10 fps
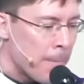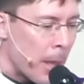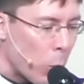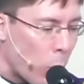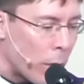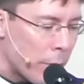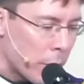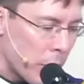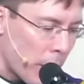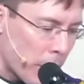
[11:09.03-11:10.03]
And one of the
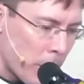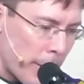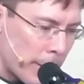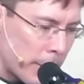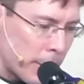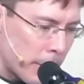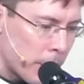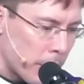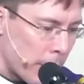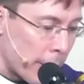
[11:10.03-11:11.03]
documented
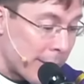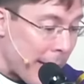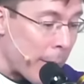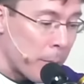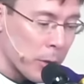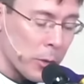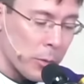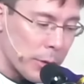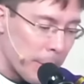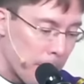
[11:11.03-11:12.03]
examples, there
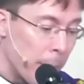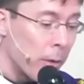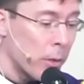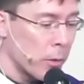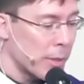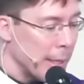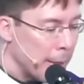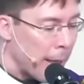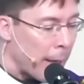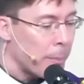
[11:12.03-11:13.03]
was miracles
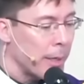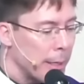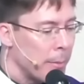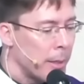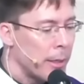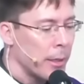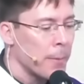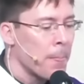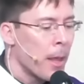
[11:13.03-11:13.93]
happening immediately.